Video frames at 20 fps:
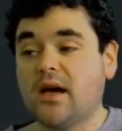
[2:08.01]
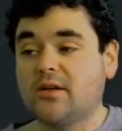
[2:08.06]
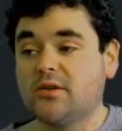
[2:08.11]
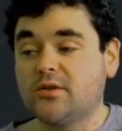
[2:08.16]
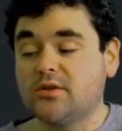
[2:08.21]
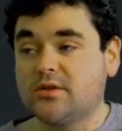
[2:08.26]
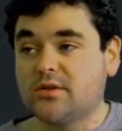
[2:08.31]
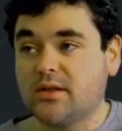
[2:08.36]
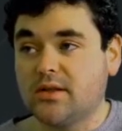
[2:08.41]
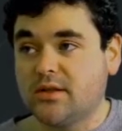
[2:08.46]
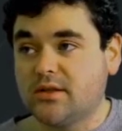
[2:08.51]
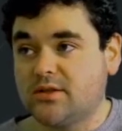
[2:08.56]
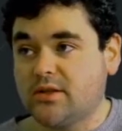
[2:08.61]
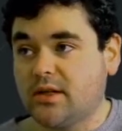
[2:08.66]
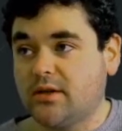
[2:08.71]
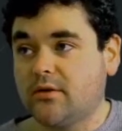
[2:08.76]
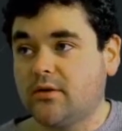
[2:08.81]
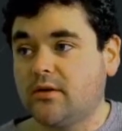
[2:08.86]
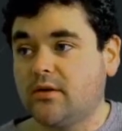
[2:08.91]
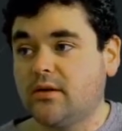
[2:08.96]
just the
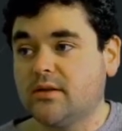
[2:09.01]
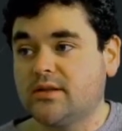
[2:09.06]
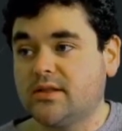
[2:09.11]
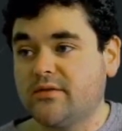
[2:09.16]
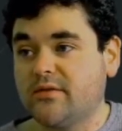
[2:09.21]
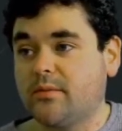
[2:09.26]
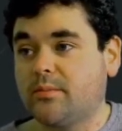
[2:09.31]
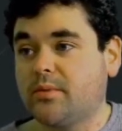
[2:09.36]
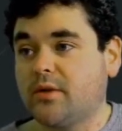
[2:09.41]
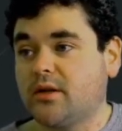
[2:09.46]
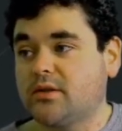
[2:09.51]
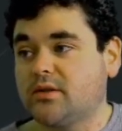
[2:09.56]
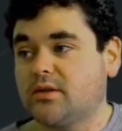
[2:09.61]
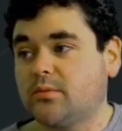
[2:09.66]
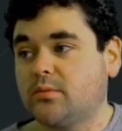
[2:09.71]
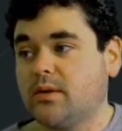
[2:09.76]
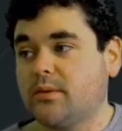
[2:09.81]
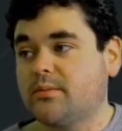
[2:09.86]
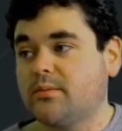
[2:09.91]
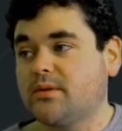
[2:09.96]
general Divi
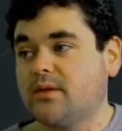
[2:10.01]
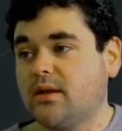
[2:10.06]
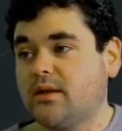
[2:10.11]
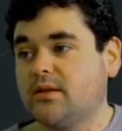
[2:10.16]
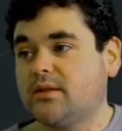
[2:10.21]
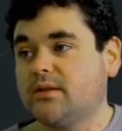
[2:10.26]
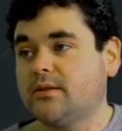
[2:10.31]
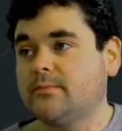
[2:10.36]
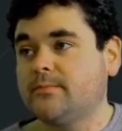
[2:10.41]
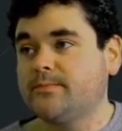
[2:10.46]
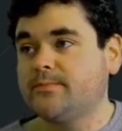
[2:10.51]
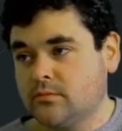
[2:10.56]
project website.